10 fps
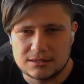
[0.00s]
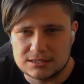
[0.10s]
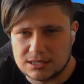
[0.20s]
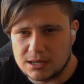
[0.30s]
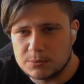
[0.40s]

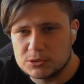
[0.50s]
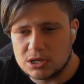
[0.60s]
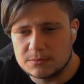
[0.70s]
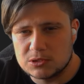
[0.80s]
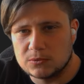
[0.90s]
There's a couple
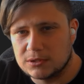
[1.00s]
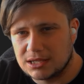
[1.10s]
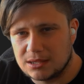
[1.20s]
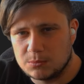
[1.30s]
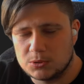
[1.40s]
times you want
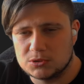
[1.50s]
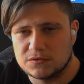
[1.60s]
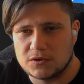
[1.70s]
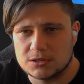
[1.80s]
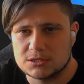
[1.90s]
to keep
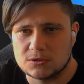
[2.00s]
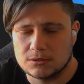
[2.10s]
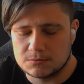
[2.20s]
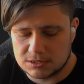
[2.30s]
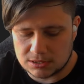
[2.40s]
Putrefying
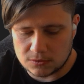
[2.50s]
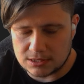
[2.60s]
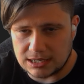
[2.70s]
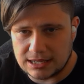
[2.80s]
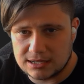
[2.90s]
Scream, so
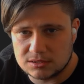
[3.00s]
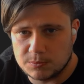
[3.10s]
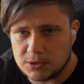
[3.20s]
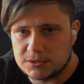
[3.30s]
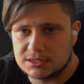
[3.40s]
the
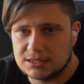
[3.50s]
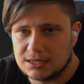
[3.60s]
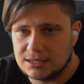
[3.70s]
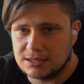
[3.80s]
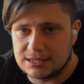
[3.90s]
last boss
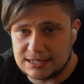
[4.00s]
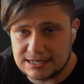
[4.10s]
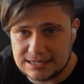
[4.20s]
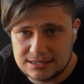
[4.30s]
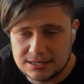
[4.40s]
in
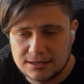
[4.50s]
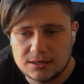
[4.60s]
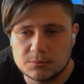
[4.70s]
need,